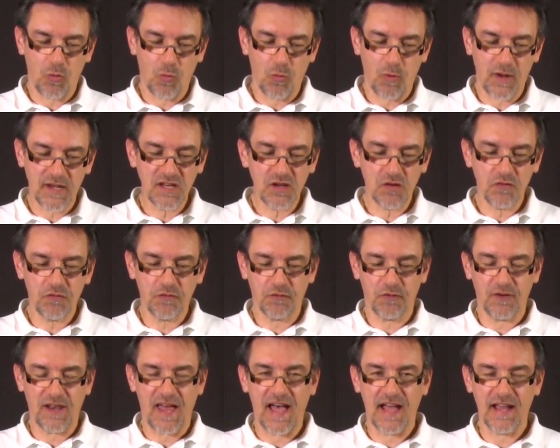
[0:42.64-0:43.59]
When you
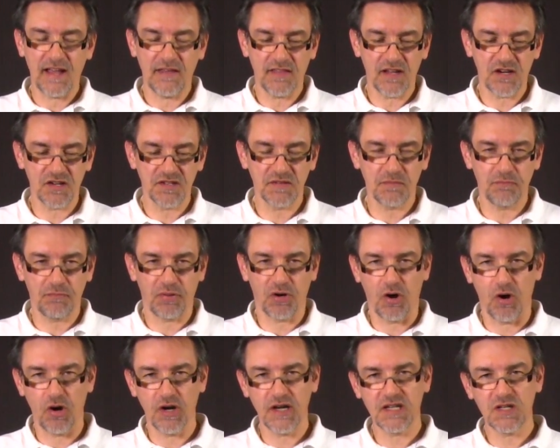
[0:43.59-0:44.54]
fly, there's a
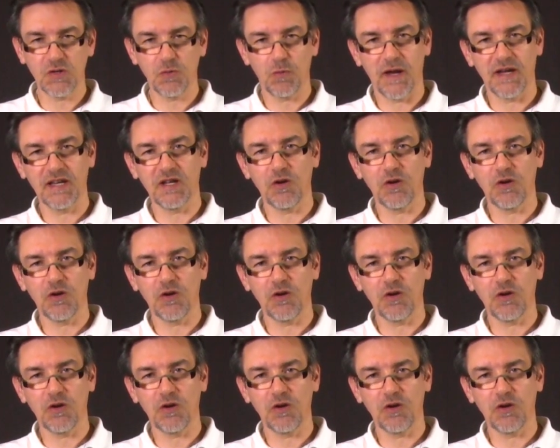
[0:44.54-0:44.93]
point when